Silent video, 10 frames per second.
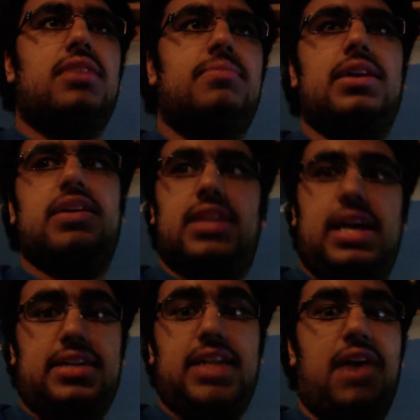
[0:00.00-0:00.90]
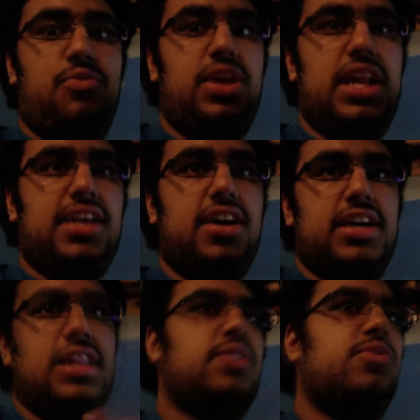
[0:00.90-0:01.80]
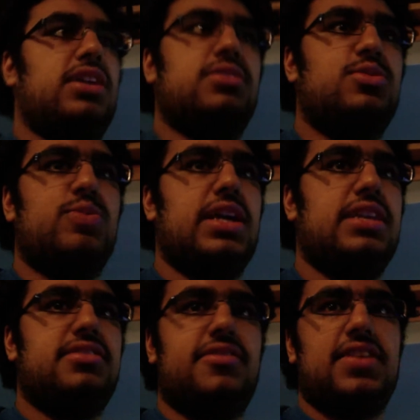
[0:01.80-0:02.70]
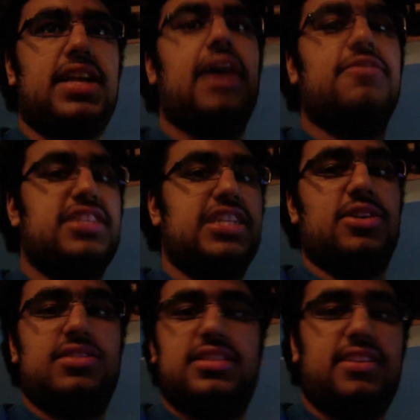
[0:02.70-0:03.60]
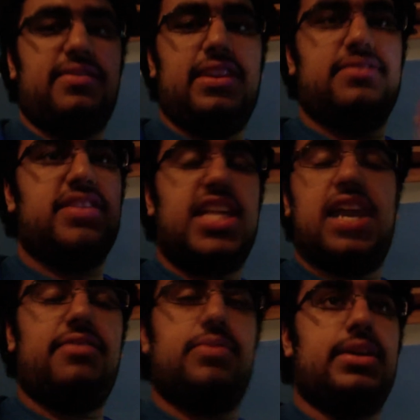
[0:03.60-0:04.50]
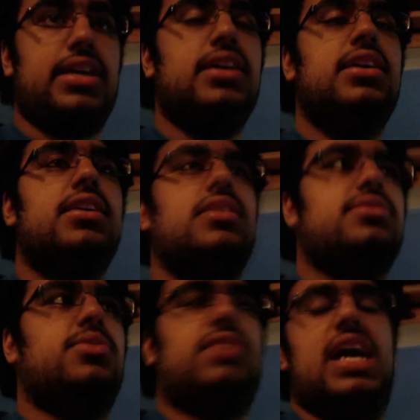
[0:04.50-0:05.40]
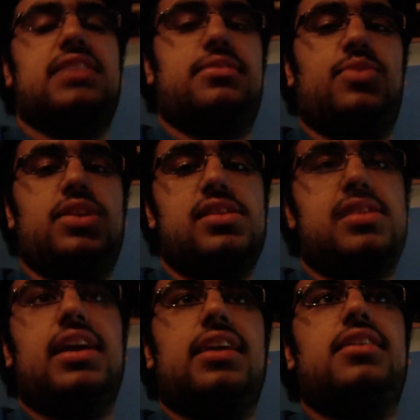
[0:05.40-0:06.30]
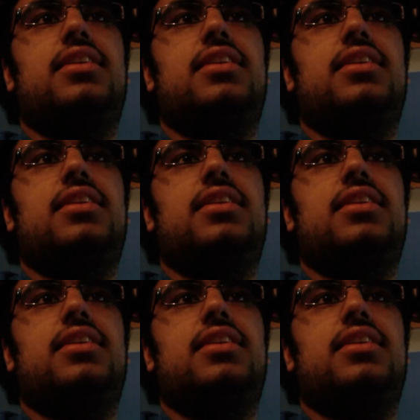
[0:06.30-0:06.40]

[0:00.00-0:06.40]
Uh, but uh, like that really young and they know how to swear and stuff like that. I've seen it on TV. I've seen it everywhere. So that's one thing.